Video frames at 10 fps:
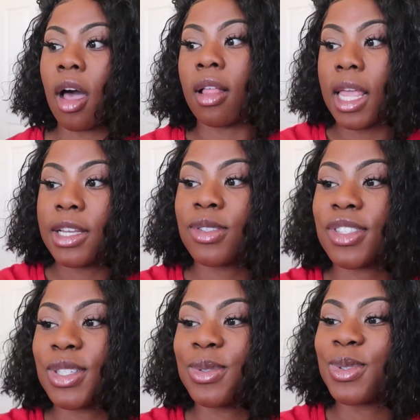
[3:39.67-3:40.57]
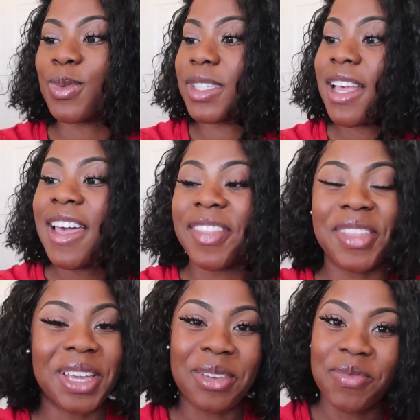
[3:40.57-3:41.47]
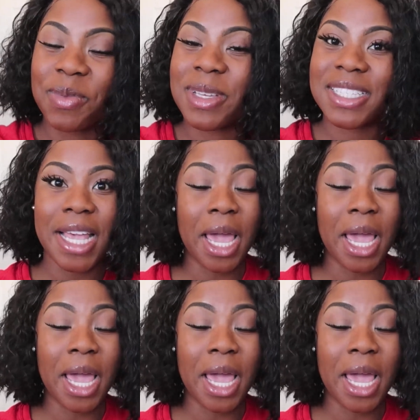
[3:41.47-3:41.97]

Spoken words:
All I used to use was the infamous